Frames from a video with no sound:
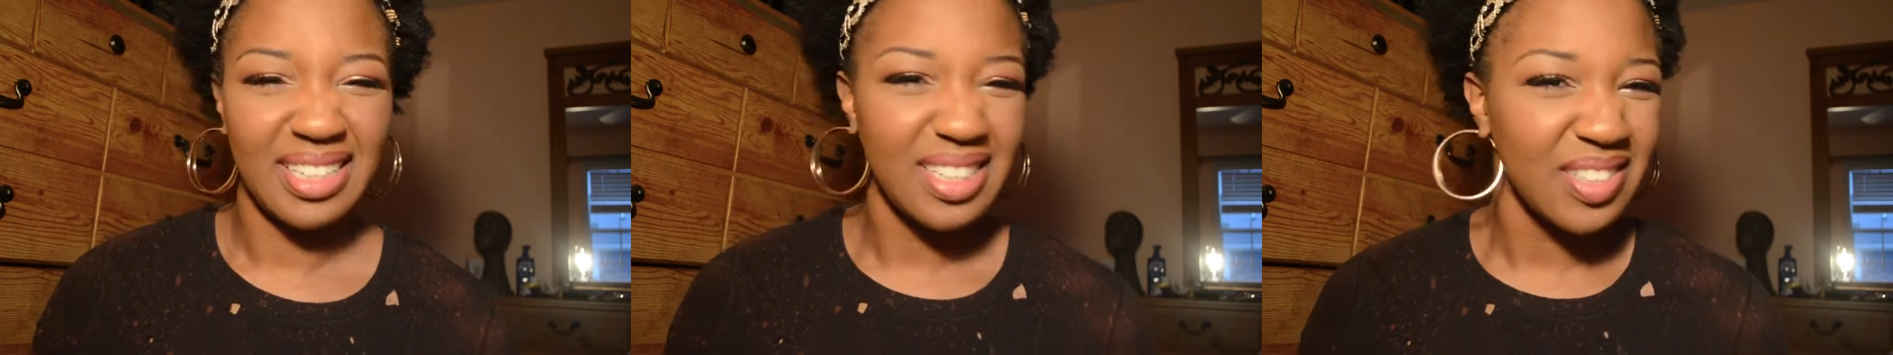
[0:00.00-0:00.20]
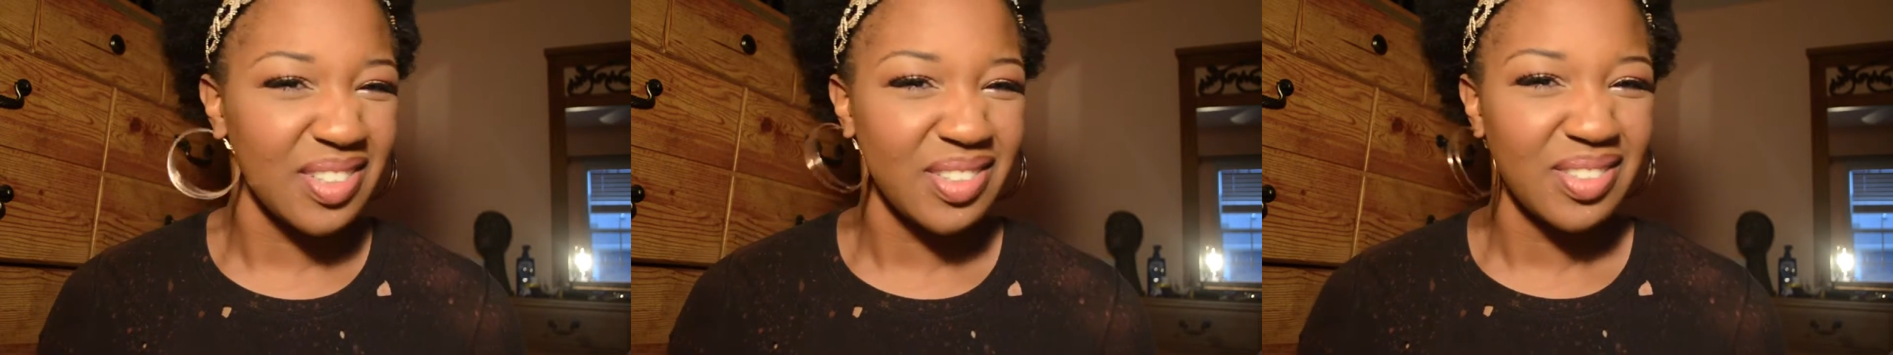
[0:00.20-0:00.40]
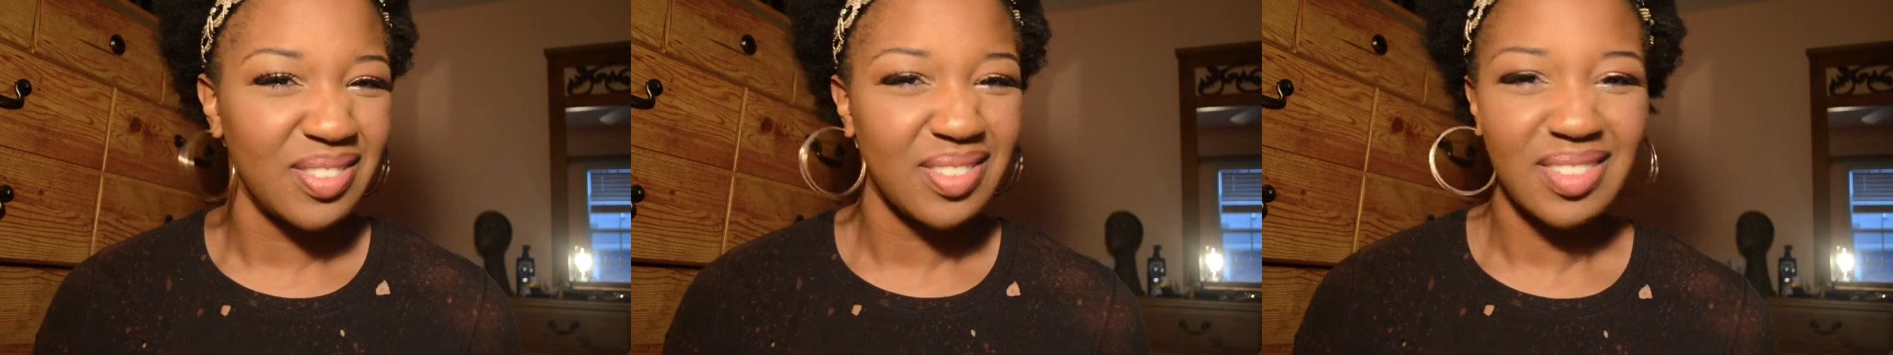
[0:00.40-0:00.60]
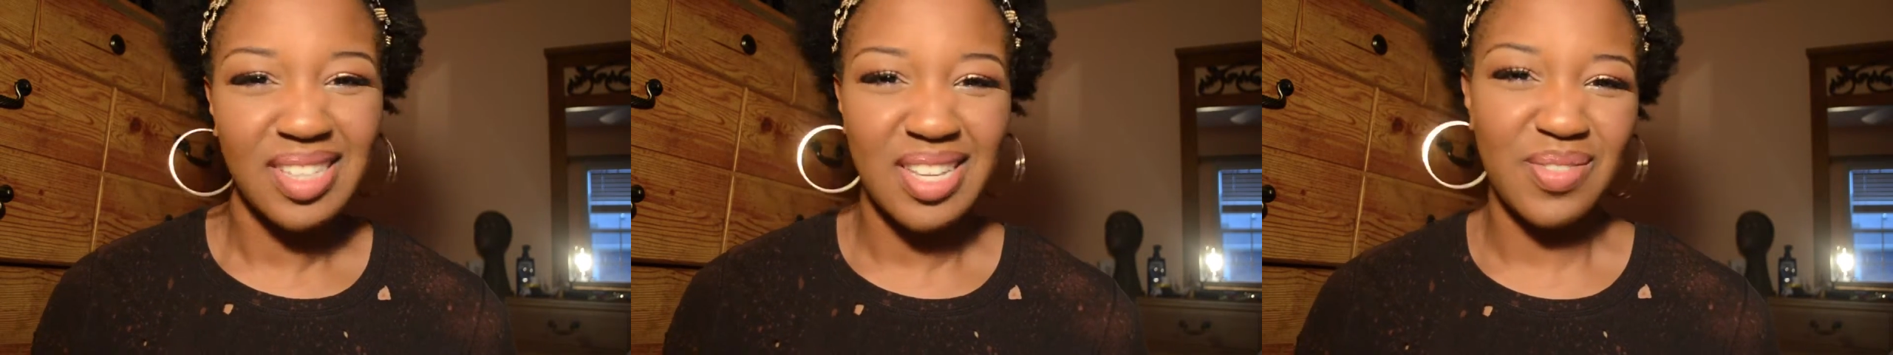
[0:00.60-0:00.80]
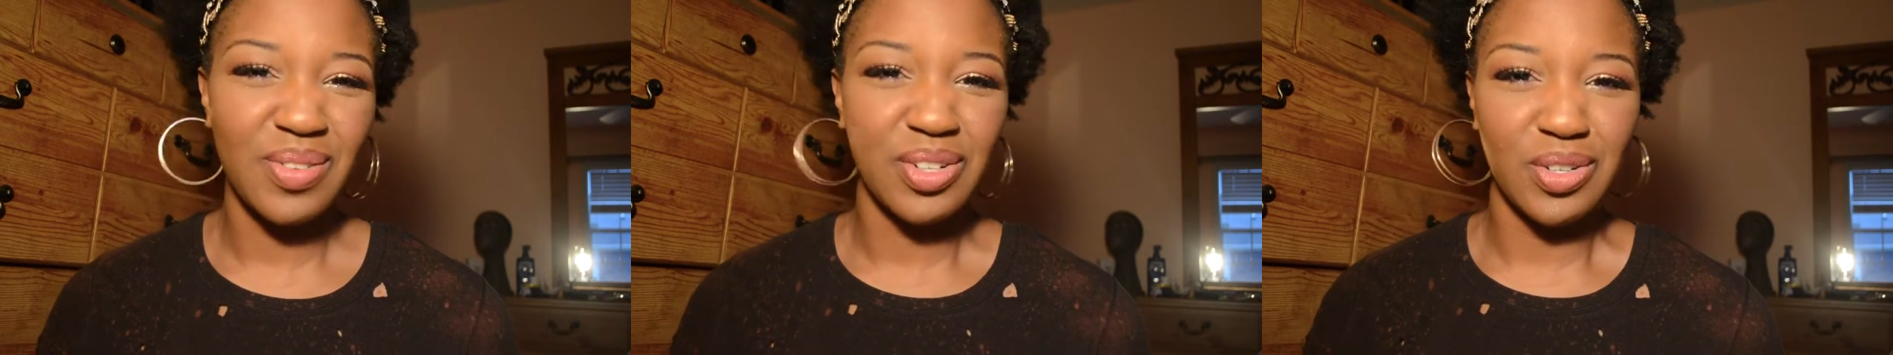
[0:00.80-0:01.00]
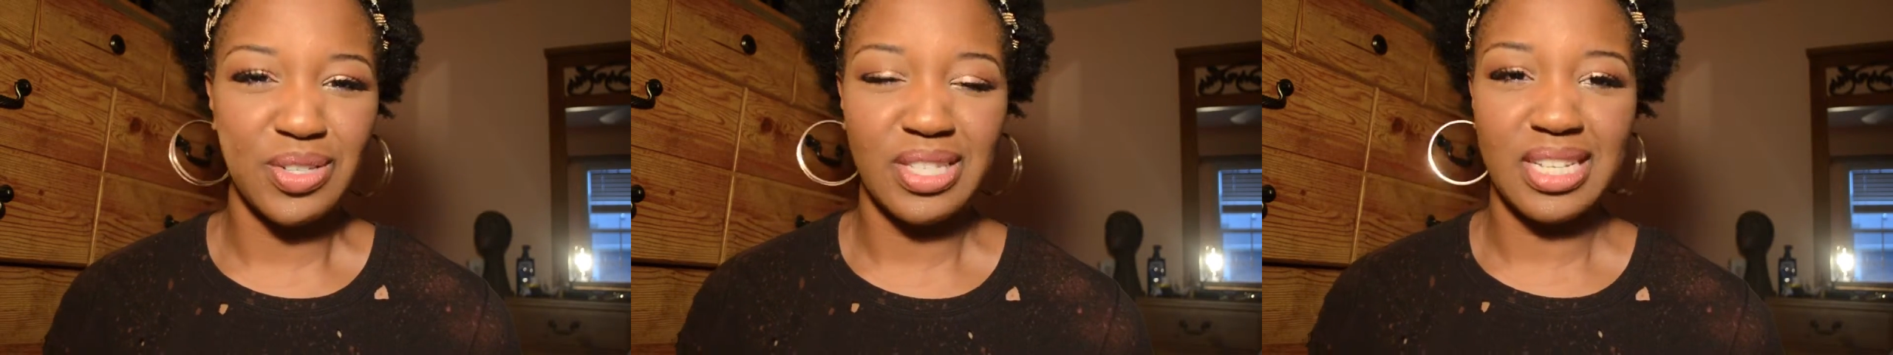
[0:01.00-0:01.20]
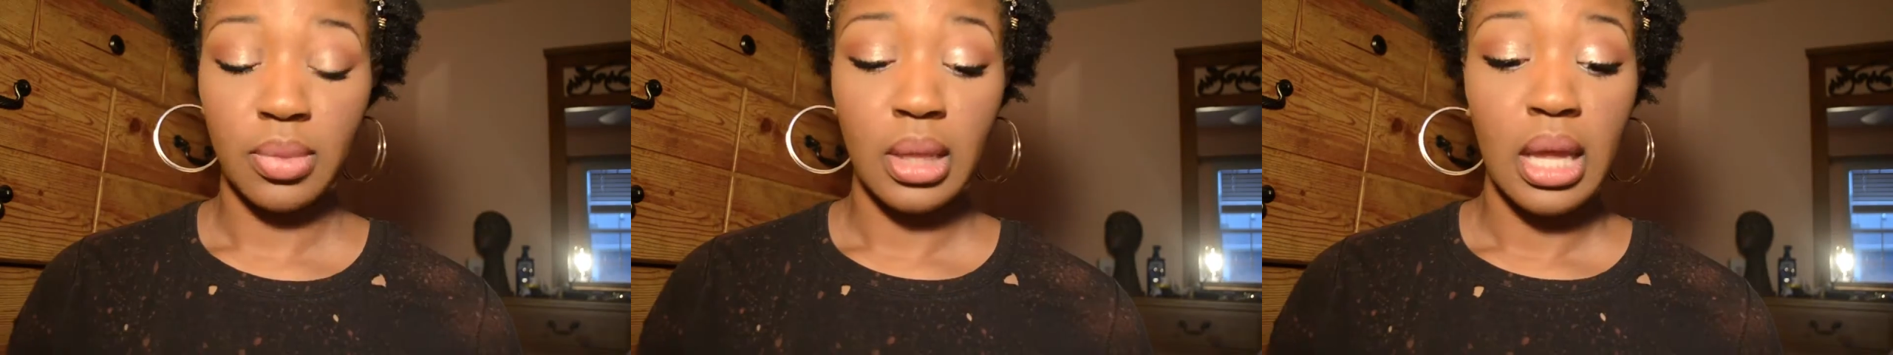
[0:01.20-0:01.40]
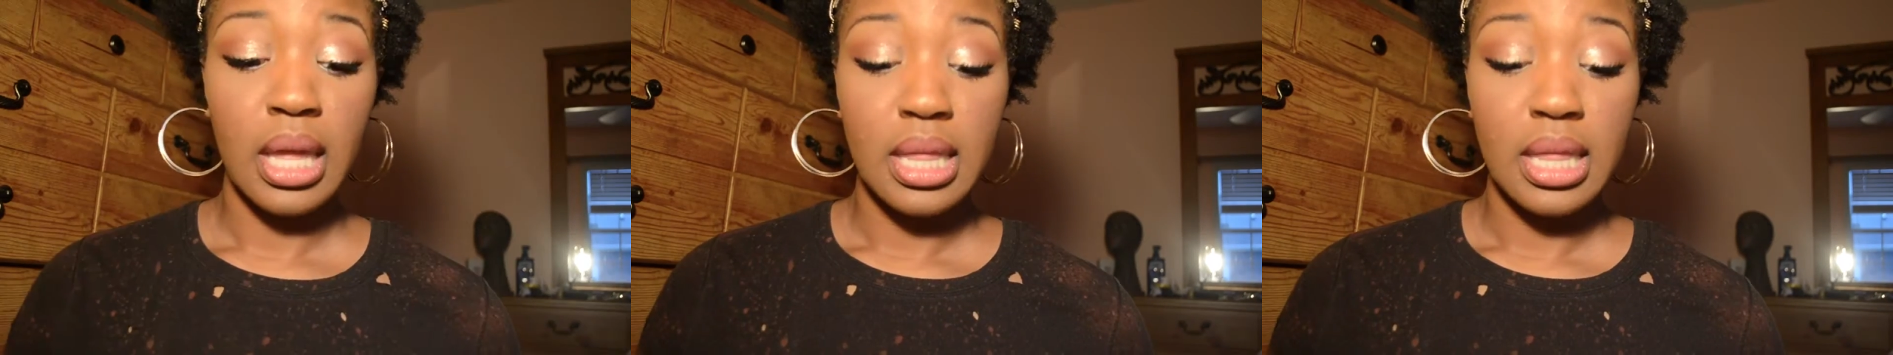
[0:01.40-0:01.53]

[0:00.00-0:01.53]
You know, it's one of those things.